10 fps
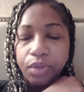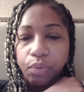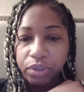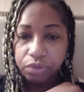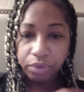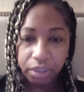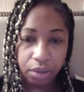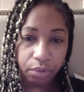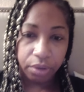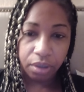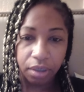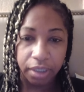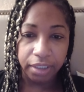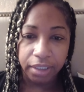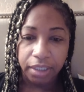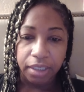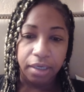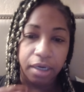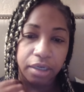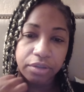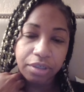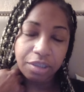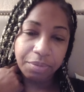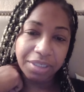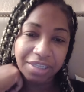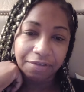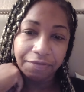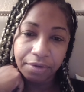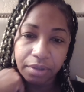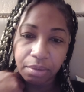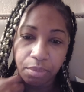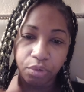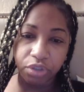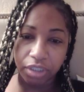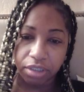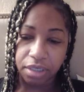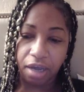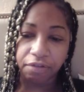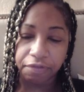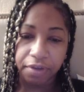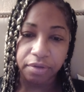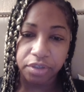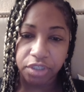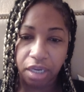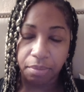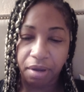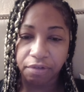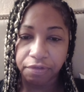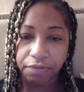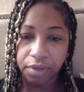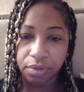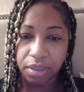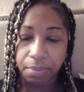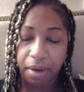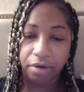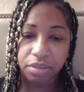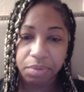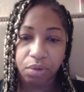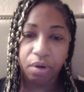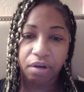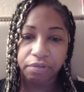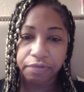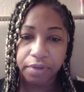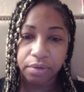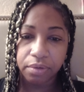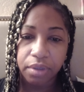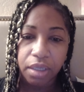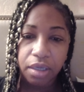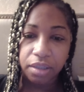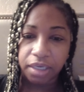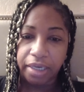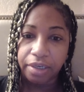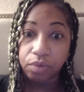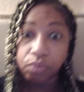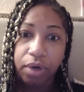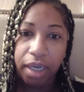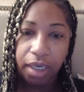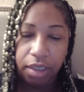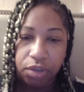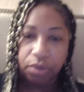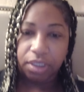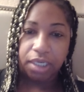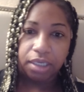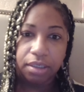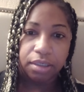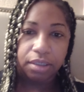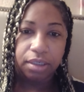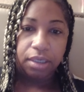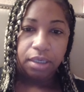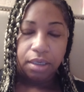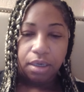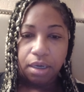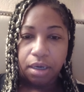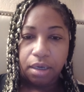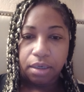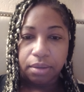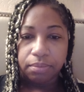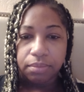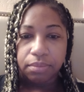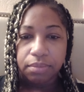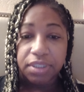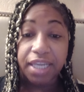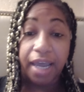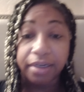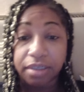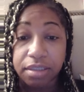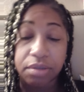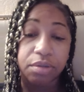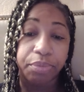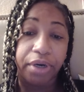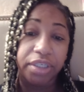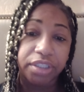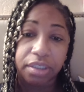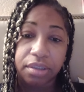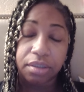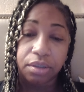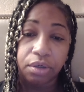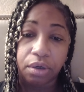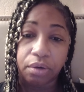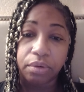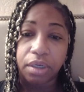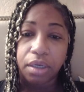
what's really going on underneath because I feel the emotion. I'll feel the shame. I'll feel the embarrassment or I'll feel the hidden rage or the hidden um, sadness or depression, you know.